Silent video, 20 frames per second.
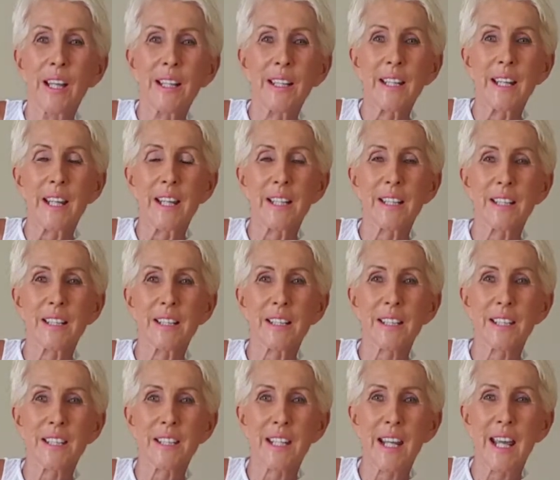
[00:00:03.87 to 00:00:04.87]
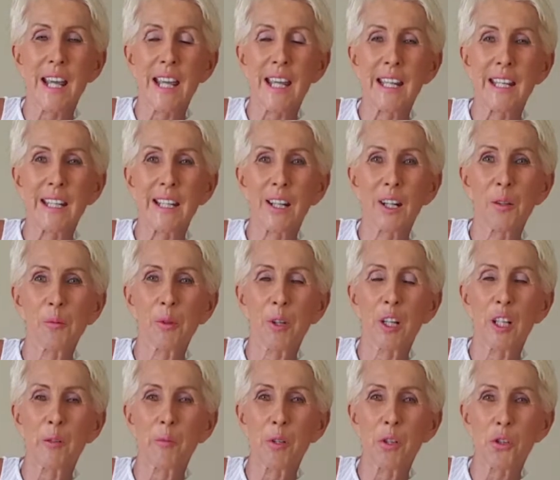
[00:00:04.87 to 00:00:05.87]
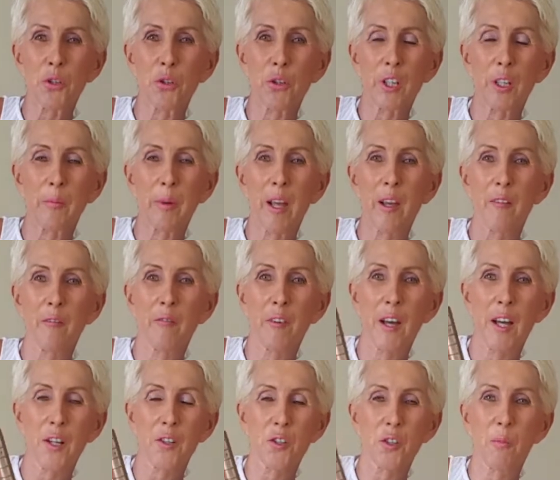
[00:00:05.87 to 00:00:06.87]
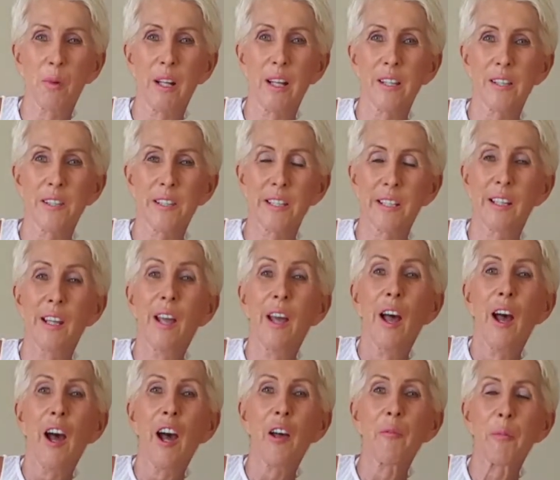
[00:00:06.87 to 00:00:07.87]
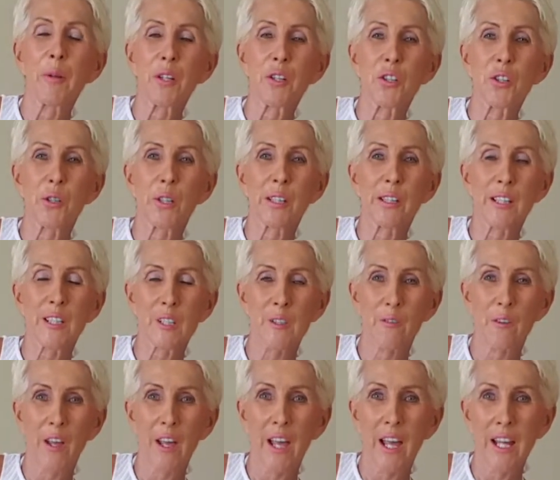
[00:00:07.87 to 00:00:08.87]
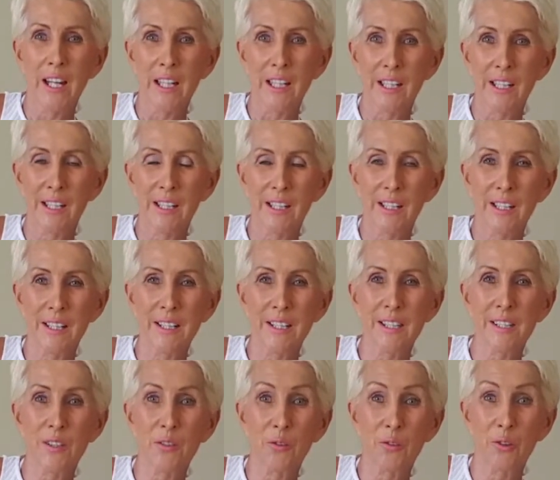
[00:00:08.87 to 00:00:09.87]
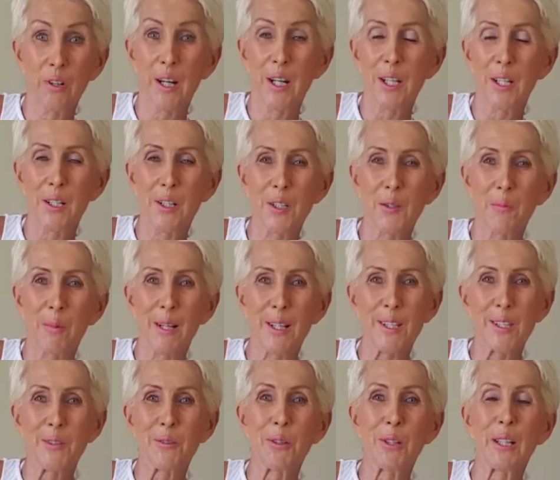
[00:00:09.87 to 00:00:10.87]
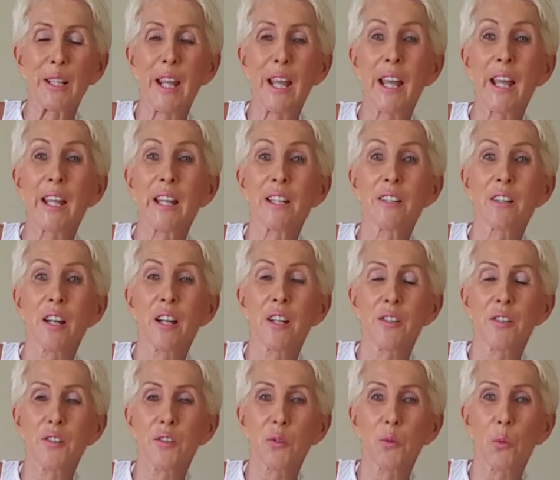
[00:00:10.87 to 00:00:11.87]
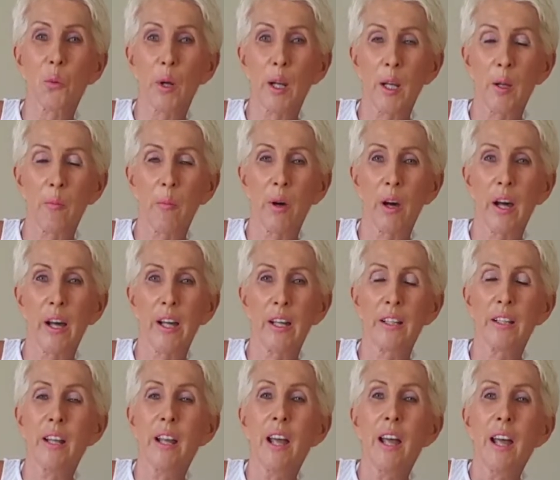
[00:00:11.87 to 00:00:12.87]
Now today I'm going to be talking about fascia blasting. I've been doing this for 8 years, or 8 years plus really, and I swear by it.